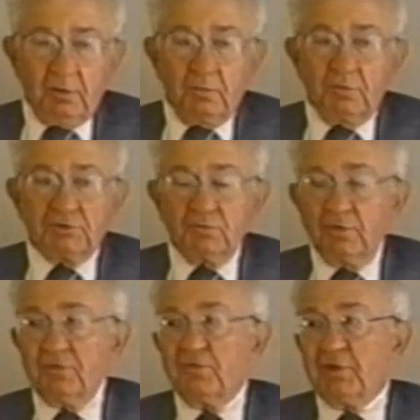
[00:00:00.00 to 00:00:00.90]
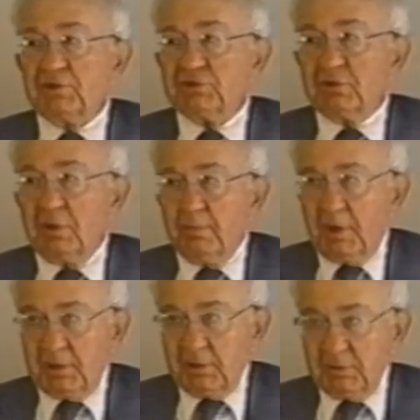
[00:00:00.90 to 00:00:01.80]
which was essentially
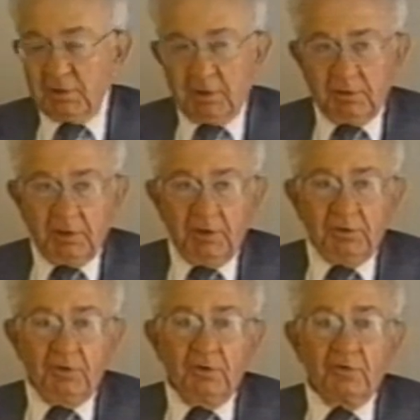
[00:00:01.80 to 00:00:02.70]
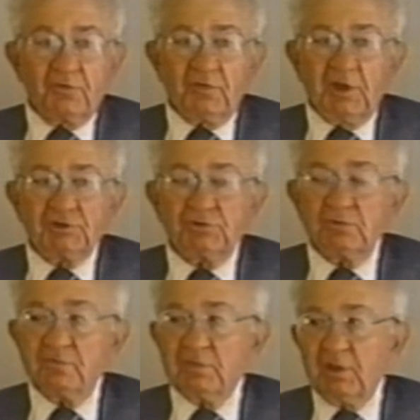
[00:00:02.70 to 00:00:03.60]
modeled on a New York statute
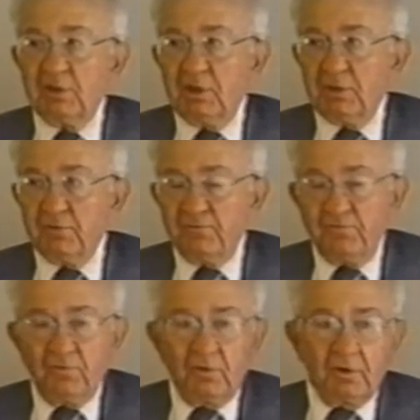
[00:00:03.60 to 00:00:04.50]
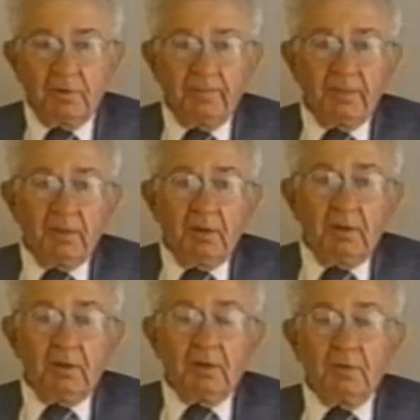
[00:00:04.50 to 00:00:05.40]
of 1904,
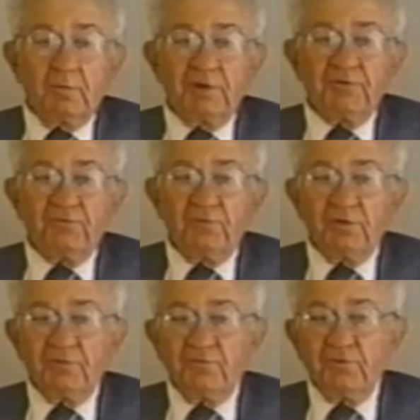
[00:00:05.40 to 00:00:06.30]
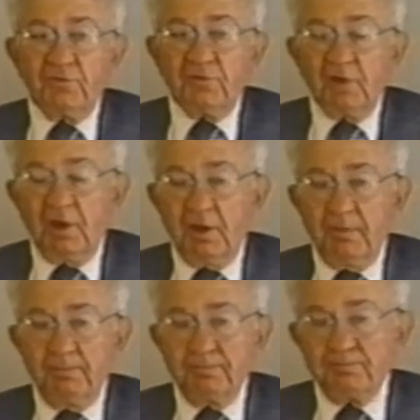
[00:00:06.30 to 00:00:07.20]
uh, which for the first time,